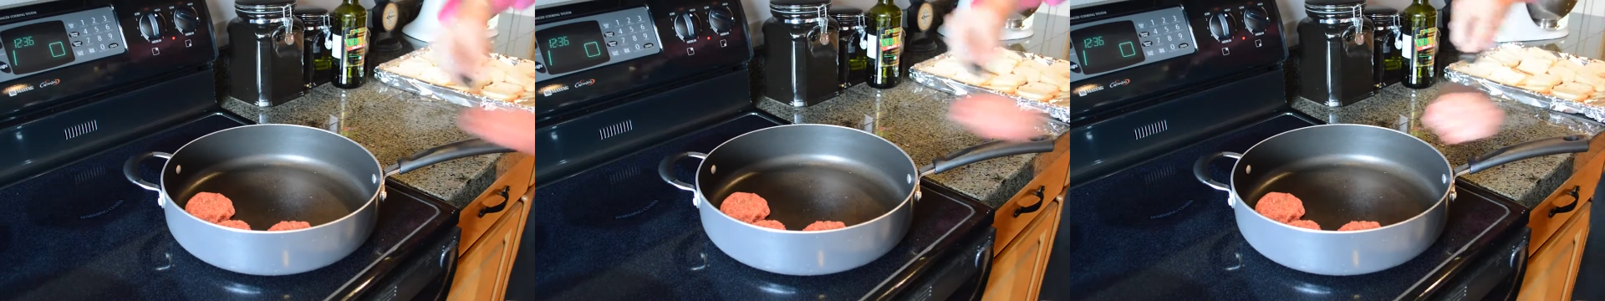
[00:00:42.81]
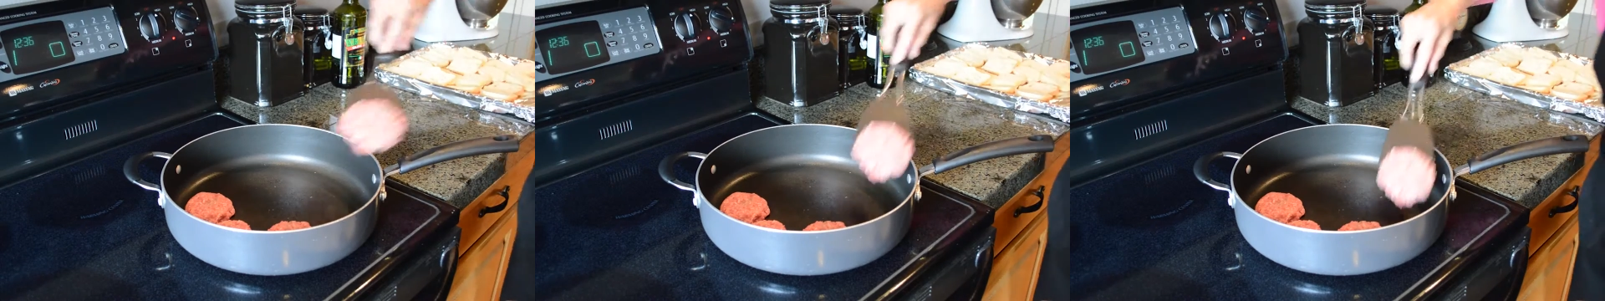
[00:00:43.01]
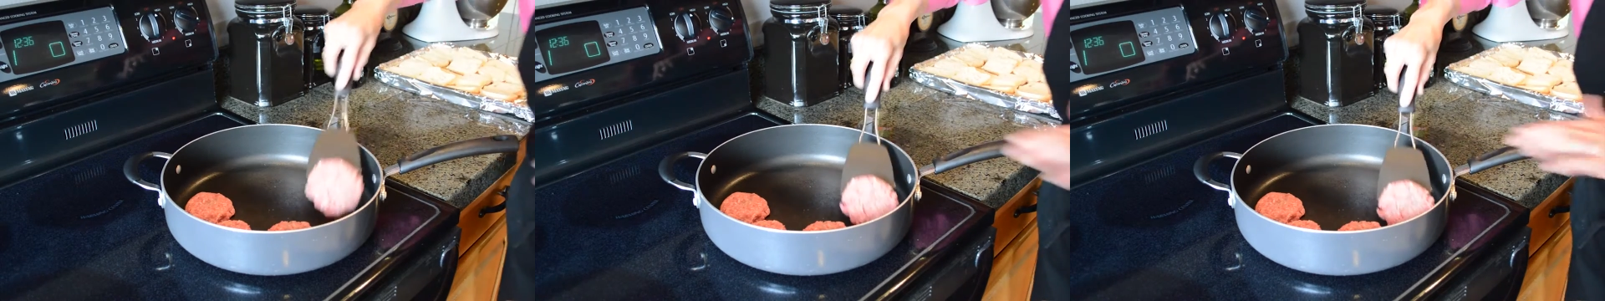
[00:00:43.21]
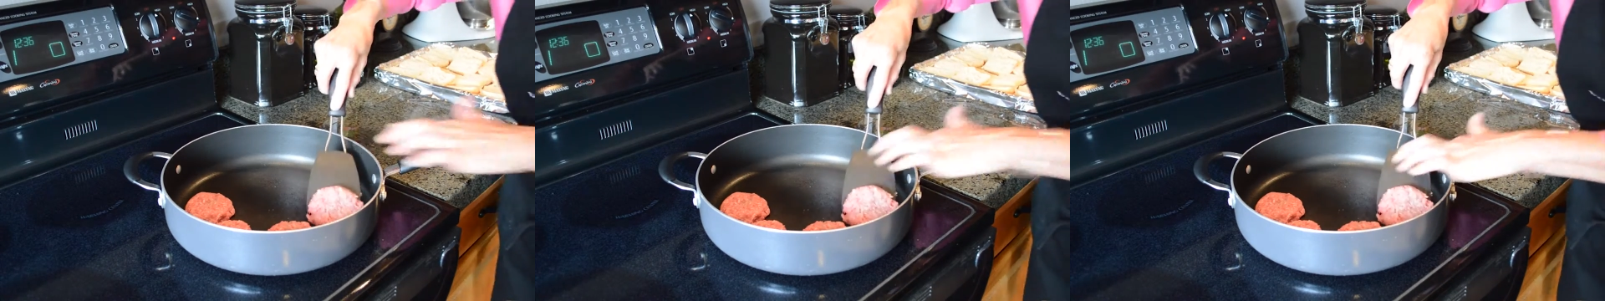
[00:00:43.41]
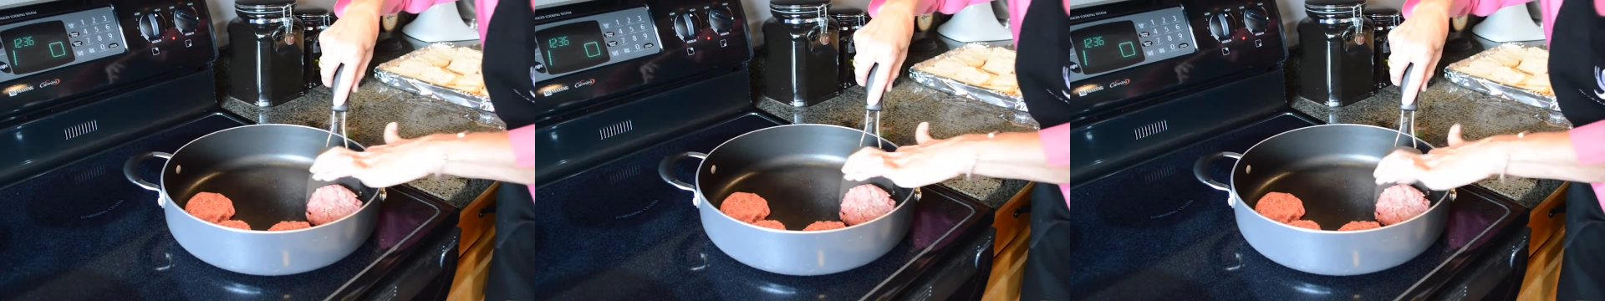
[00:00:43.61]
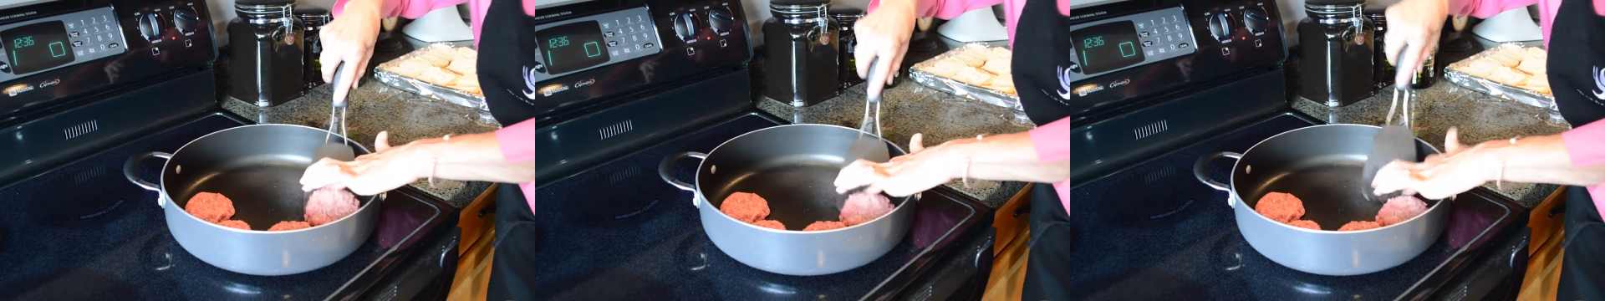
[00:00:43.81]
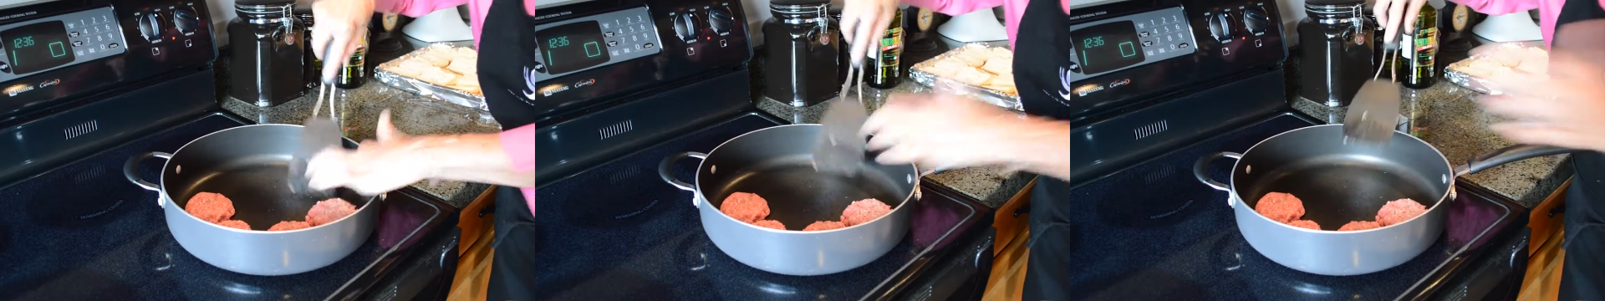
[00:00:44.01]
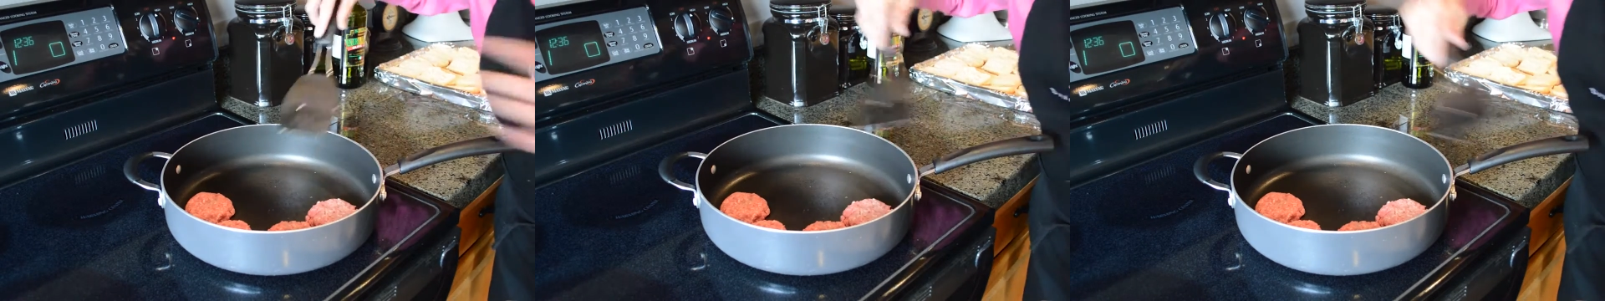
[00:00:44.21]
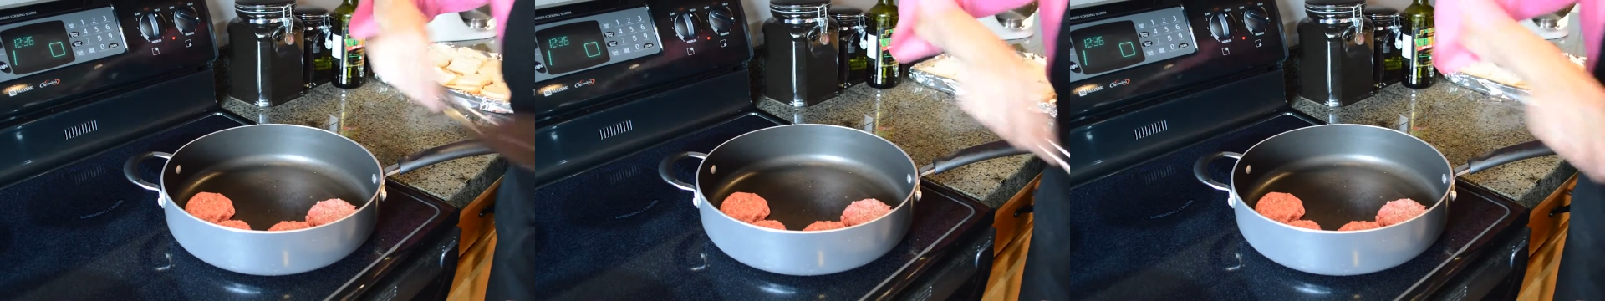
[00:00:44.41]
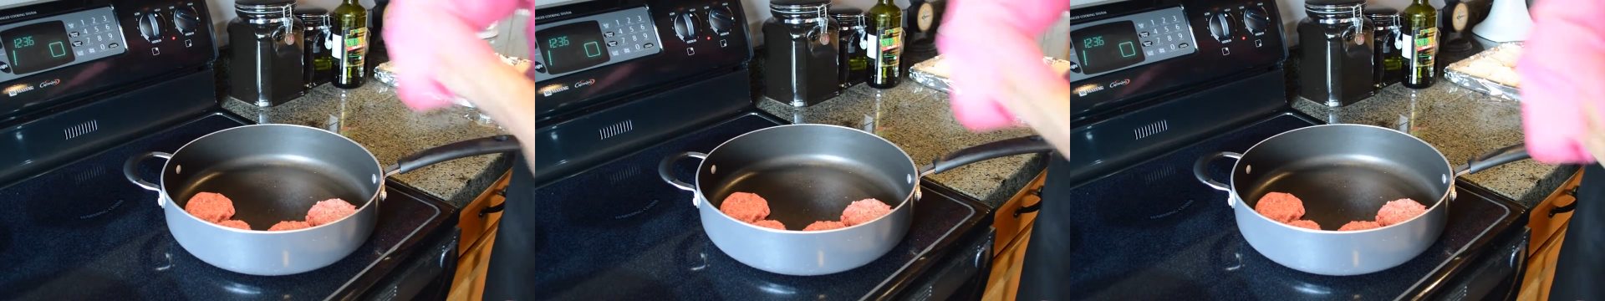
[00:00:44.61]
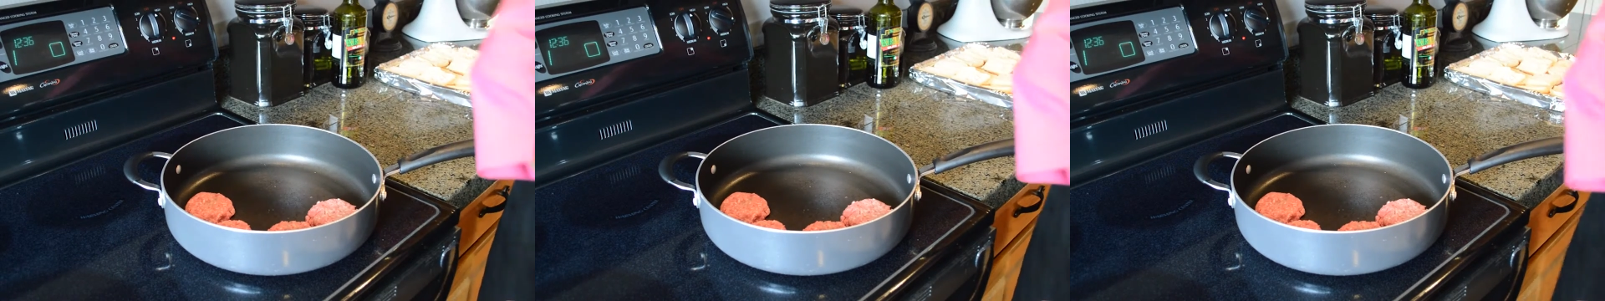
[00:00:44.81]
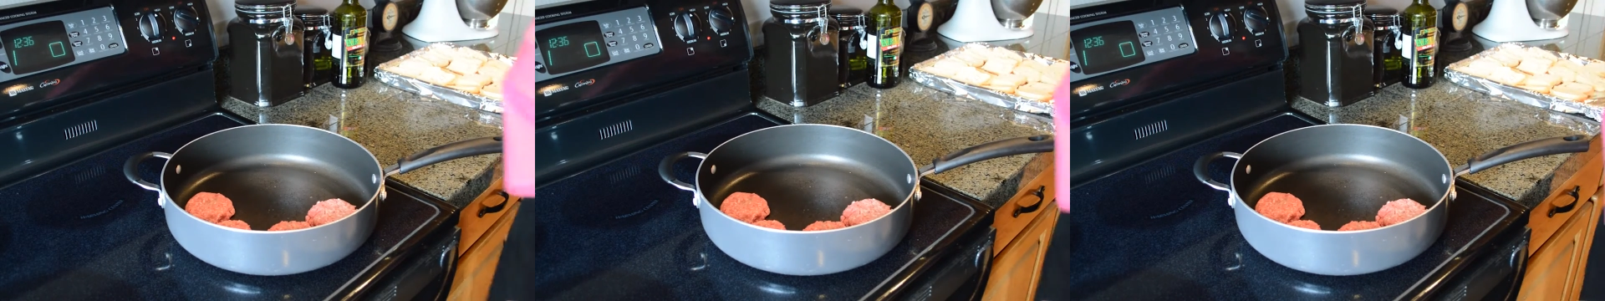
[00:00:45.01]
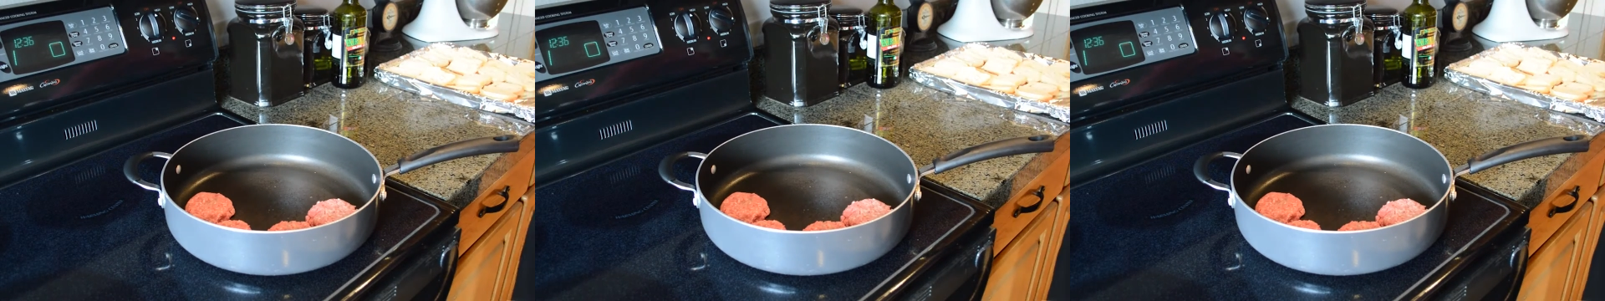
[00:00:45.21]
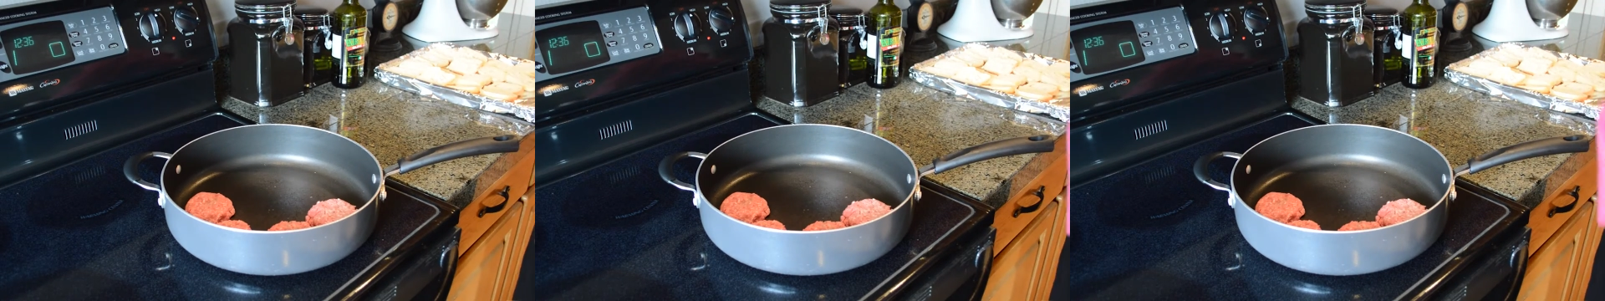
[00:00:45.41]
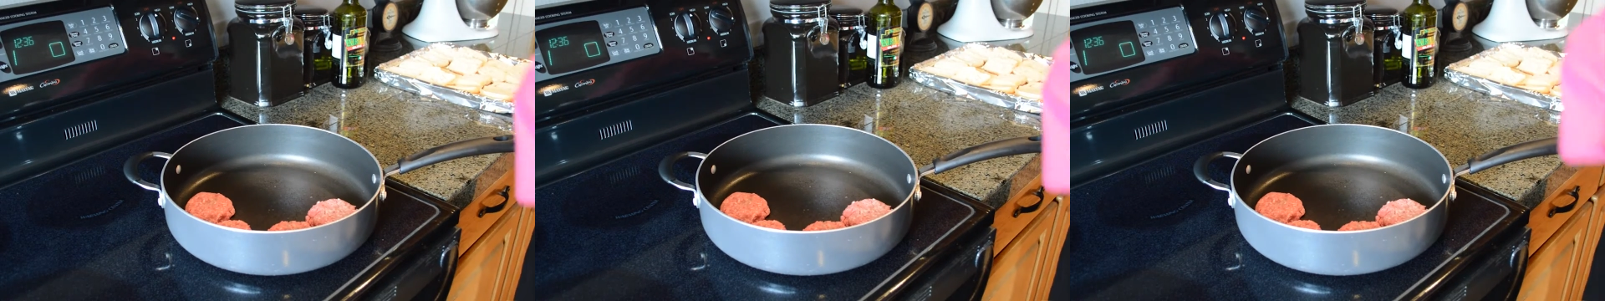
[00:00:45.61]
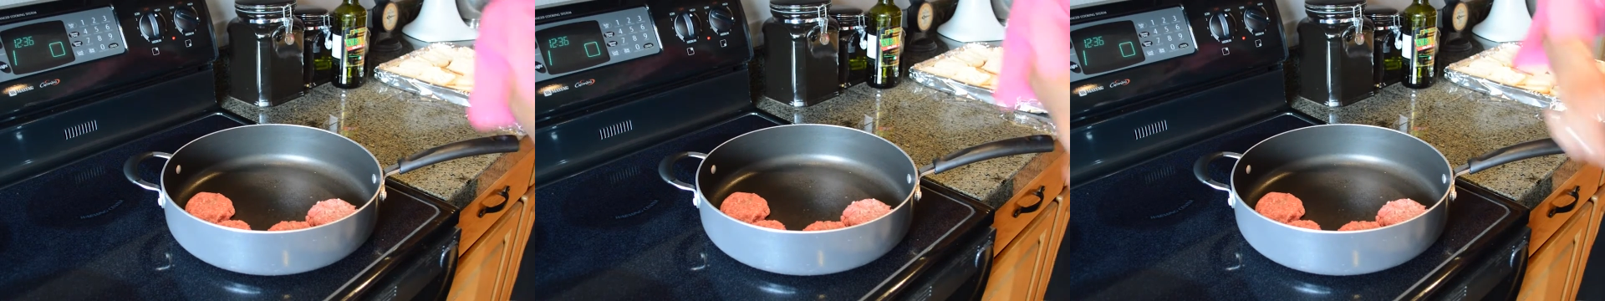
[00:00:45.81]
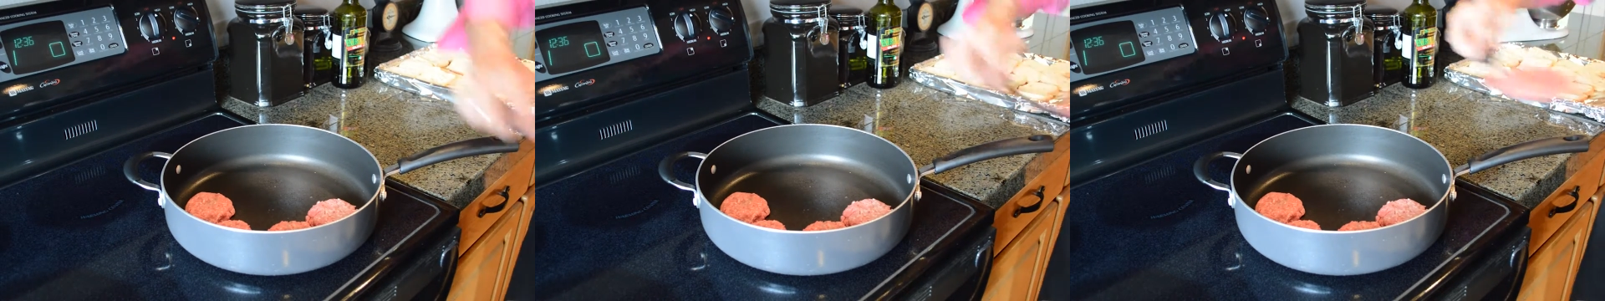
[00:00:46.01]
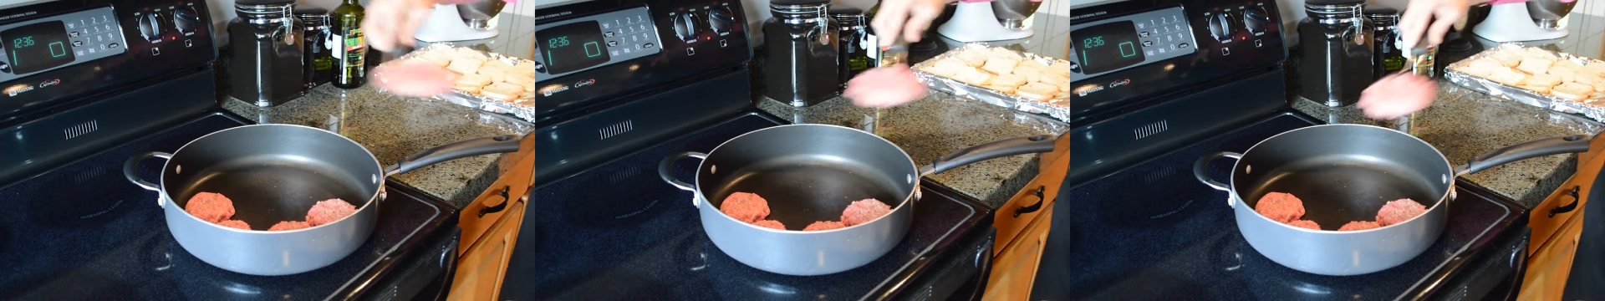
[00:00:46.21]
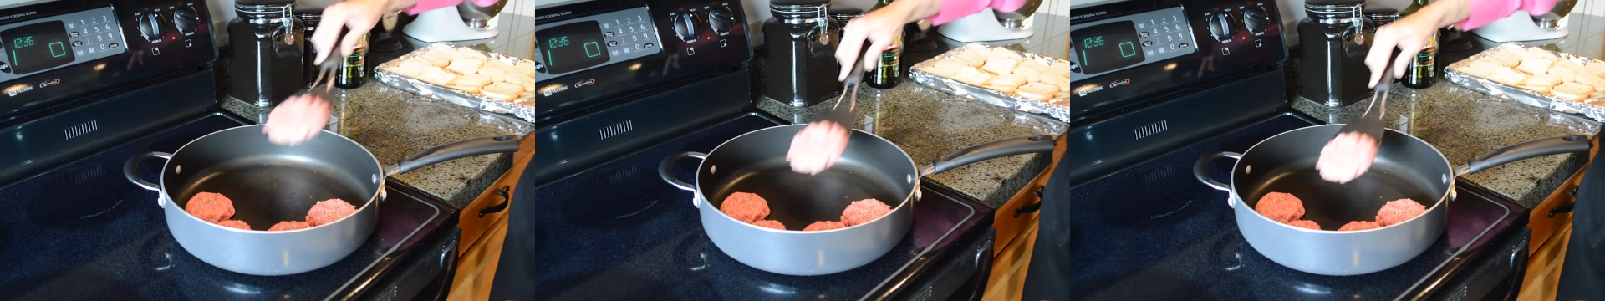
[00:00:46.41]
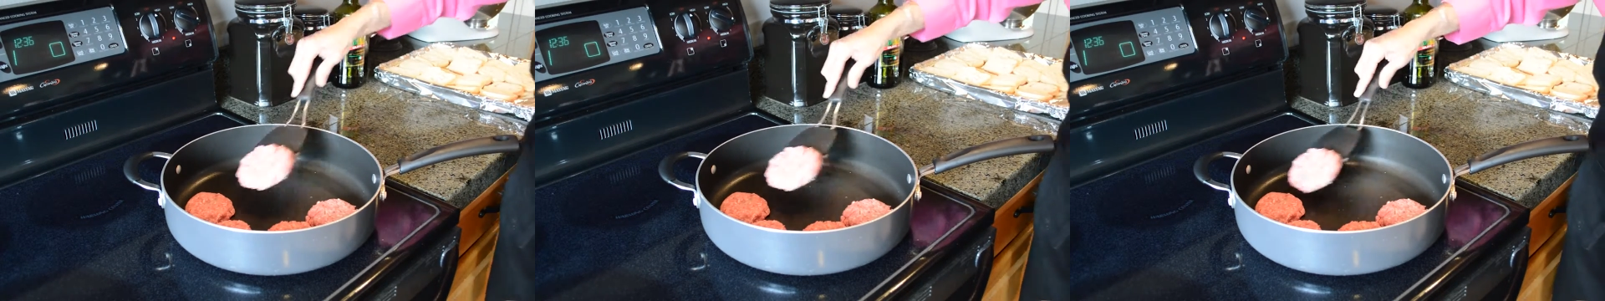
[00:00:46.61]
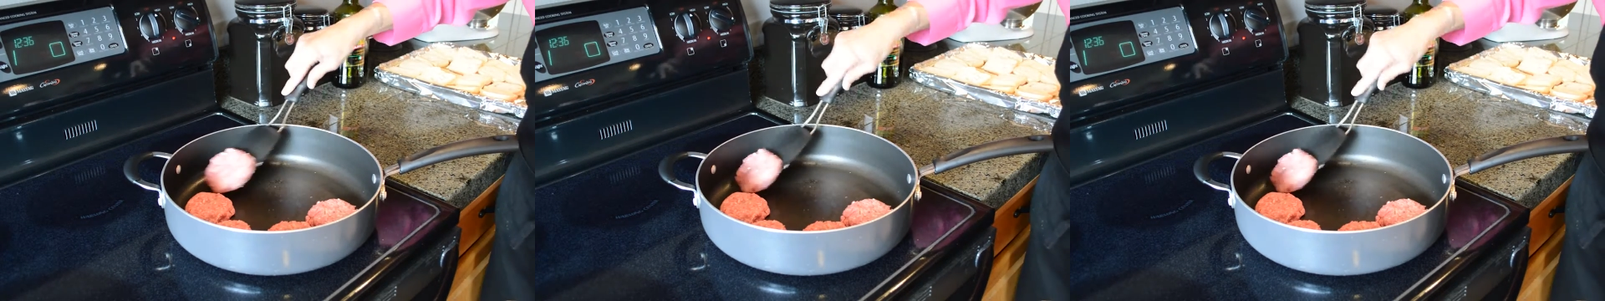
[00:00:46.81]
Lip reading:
No face is visible, so there are no lips to read.